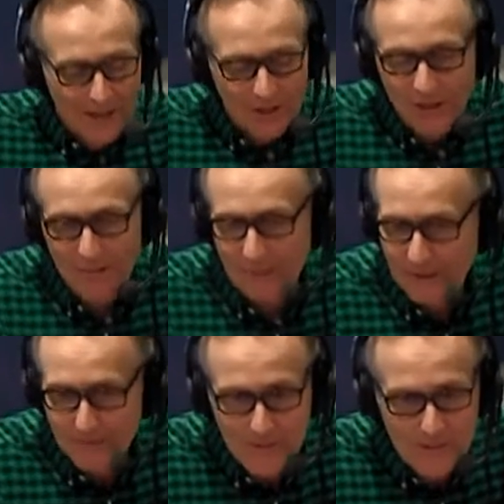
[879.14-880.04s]
you're going to pick
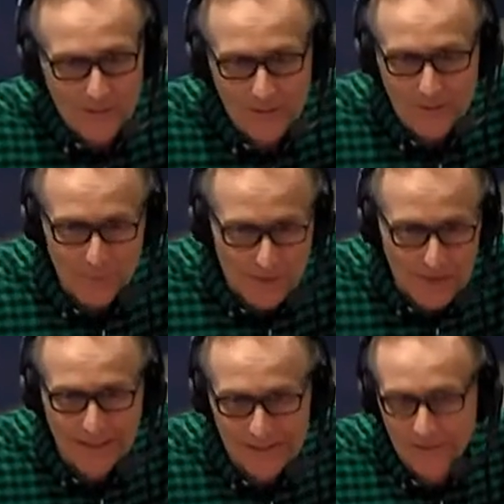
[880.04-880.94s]
up the subject as we
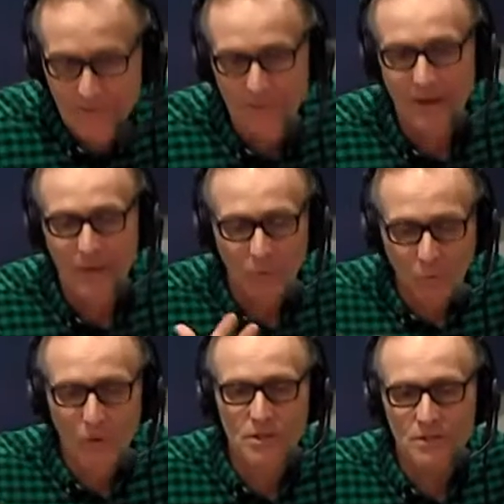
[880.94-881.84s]
talk a little bit about
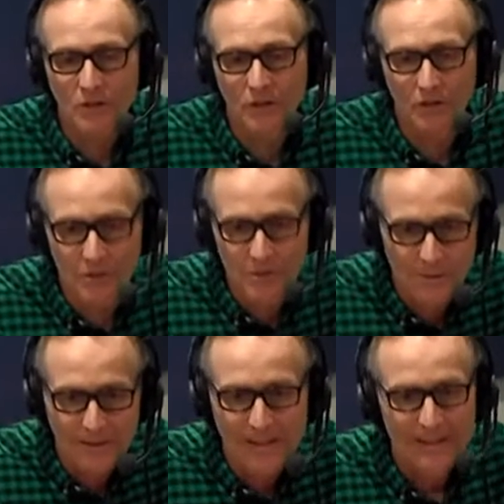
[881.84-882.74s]
words of
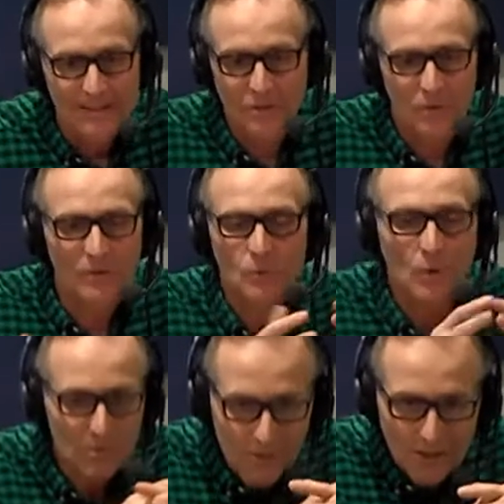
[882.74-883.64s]
encouragement. So,
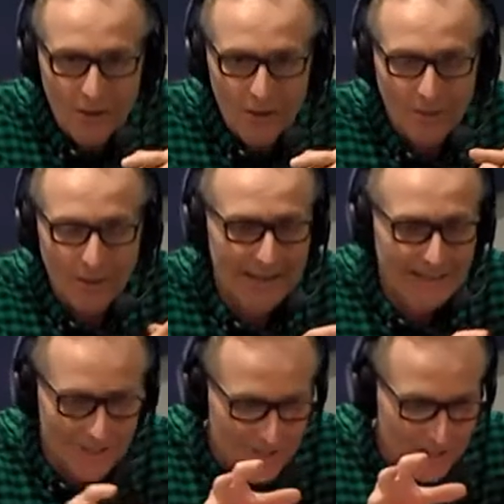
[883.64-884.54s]
what was on your mind
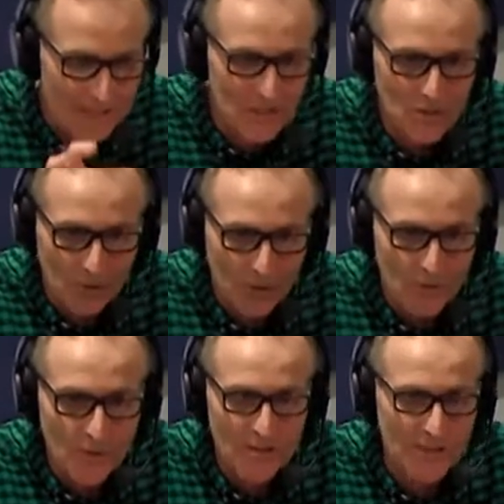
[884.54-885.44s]
as, as you were
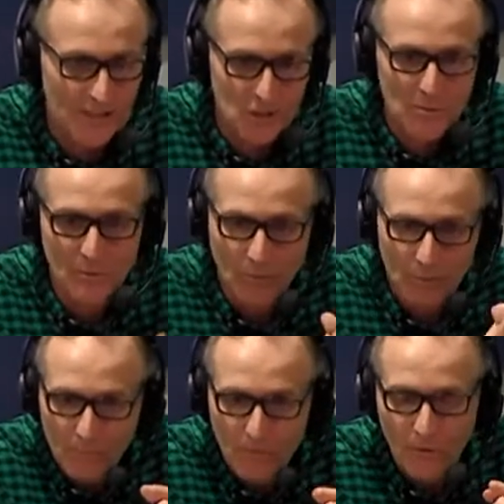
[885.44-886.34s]
addressing it just before we
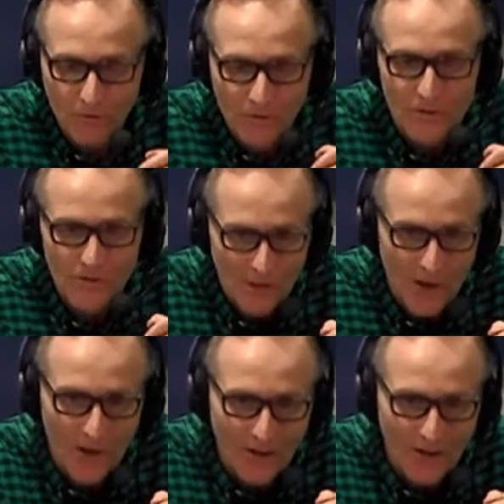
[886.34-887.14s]
broke for the song?